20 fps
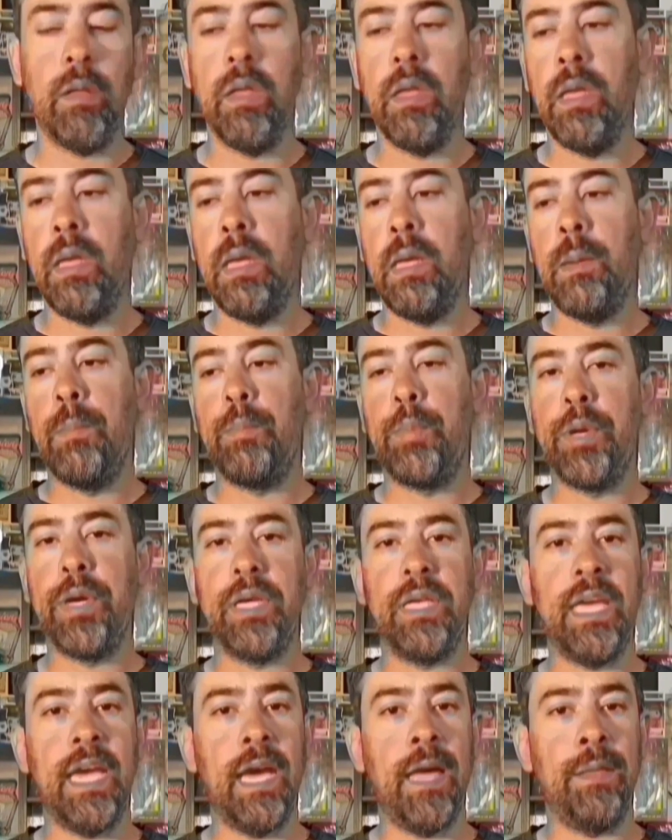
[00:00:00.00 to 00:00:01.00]
But yeah,
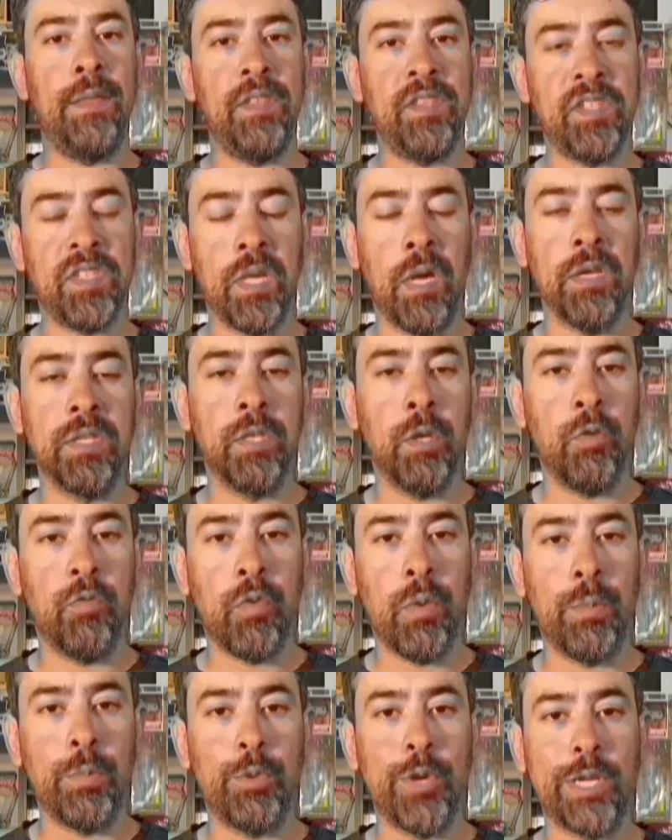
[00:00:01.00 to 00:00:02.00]
this is also from
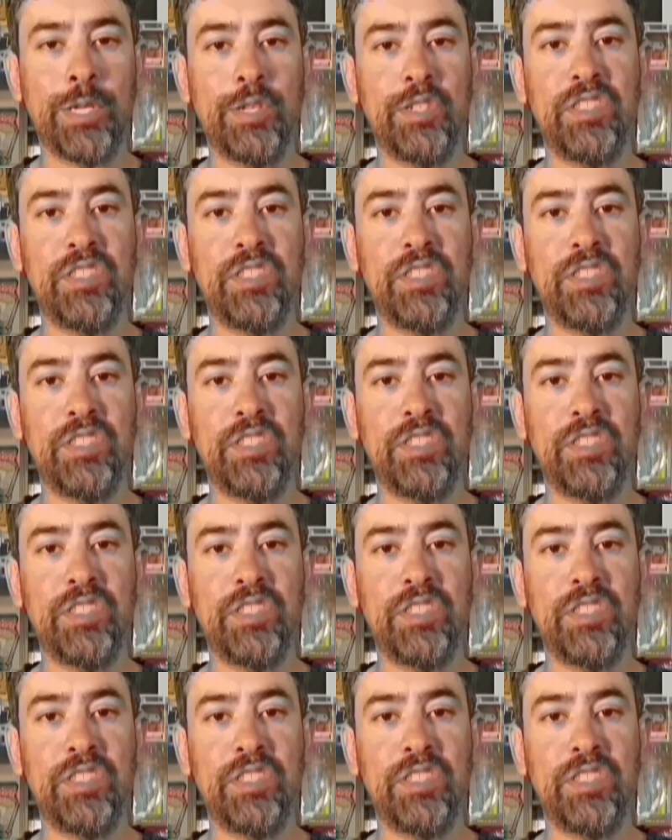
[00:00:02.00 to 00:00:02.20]
director Sidney